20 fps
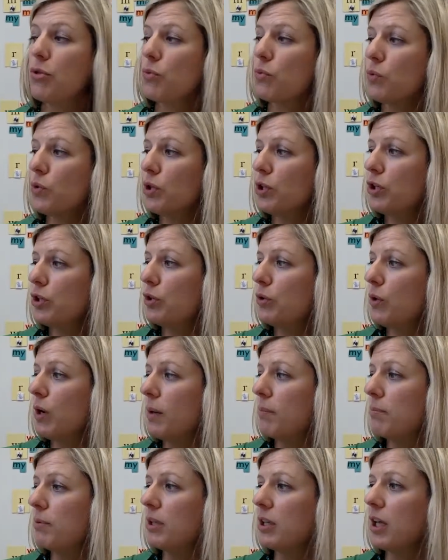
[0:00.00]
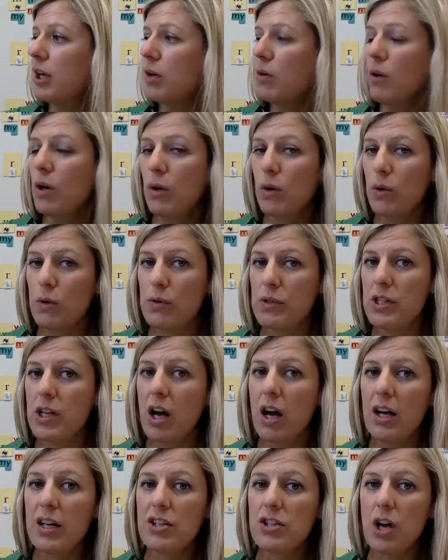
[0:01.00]
through blowholes
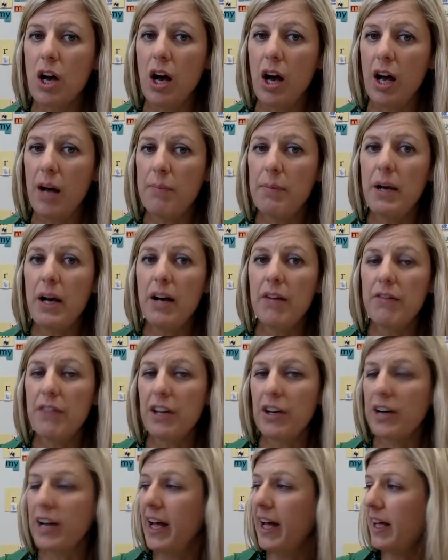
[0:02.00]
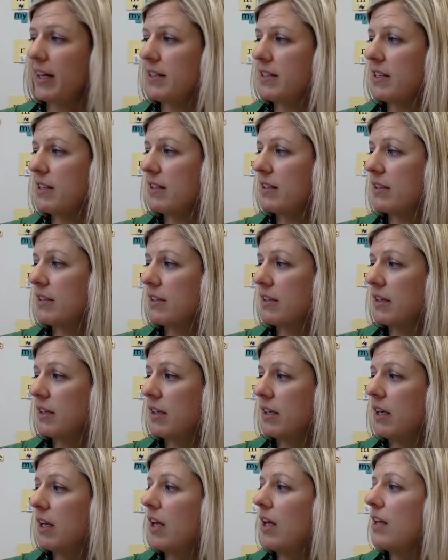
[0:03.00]
on top of their head.
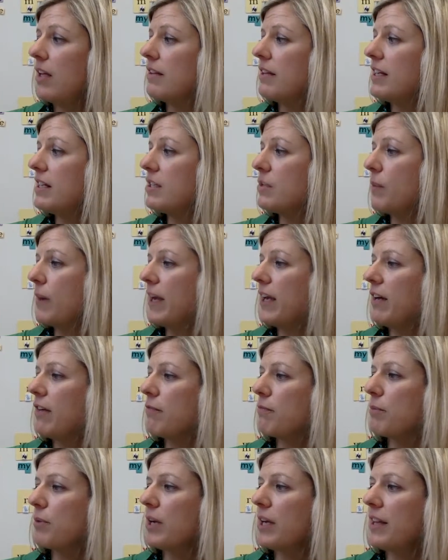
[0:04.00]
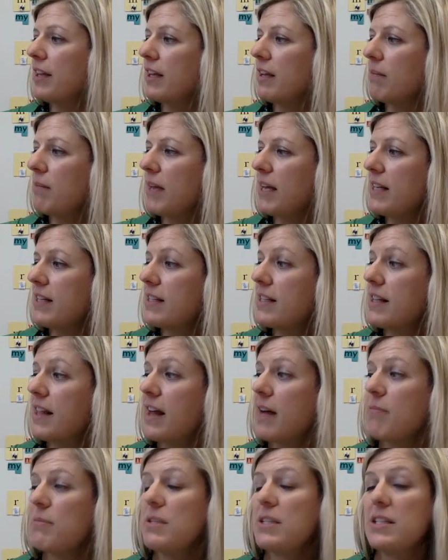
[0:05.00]
This way of breathing makes
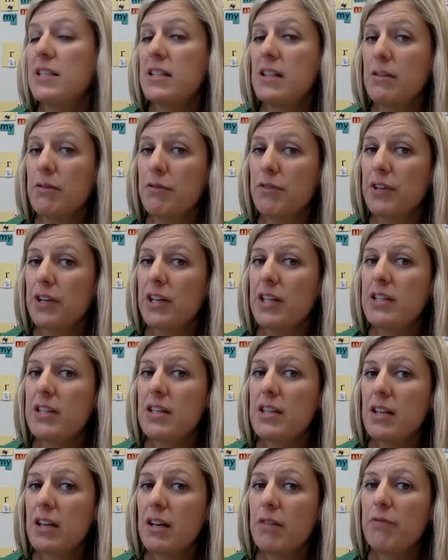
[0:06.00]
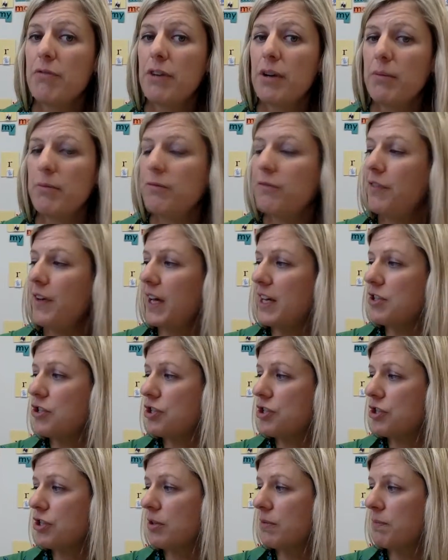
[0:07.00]
them different from
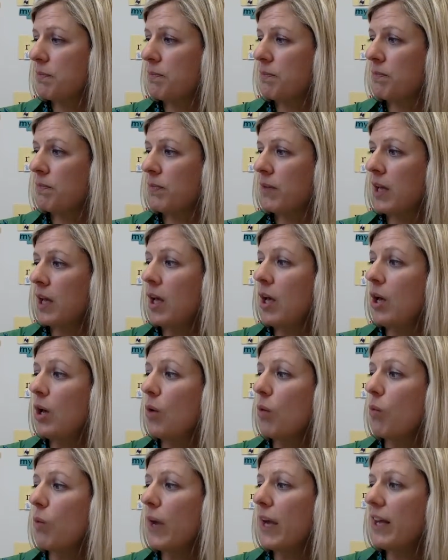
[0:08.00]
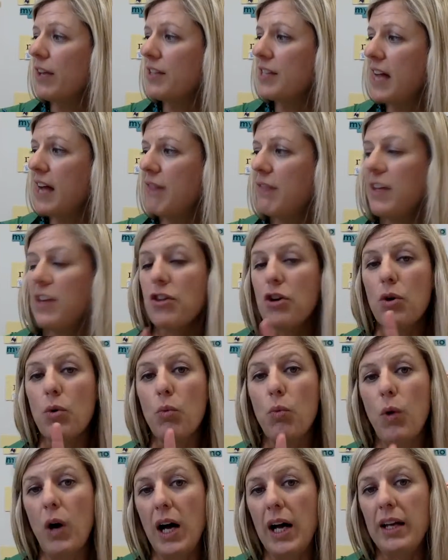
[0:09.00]
fish. Whales have either
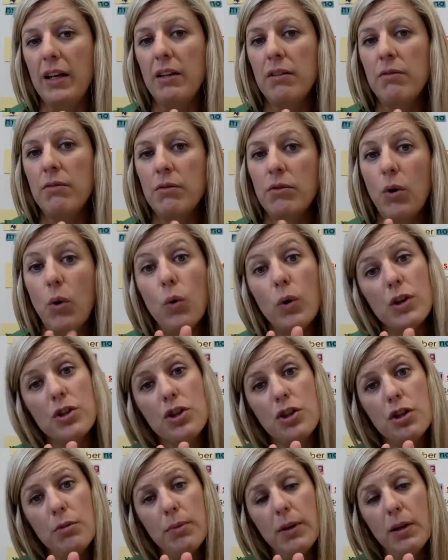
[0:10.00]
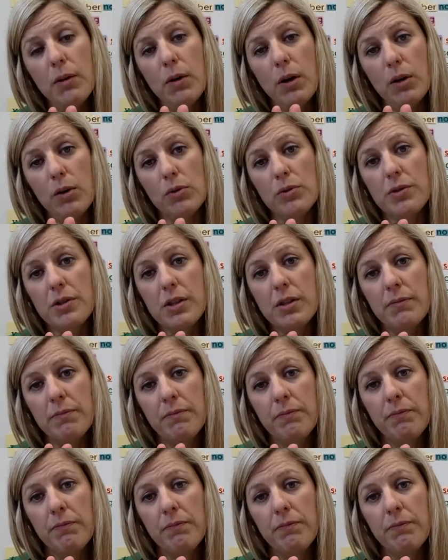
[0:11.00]
1 or 2 blowholes.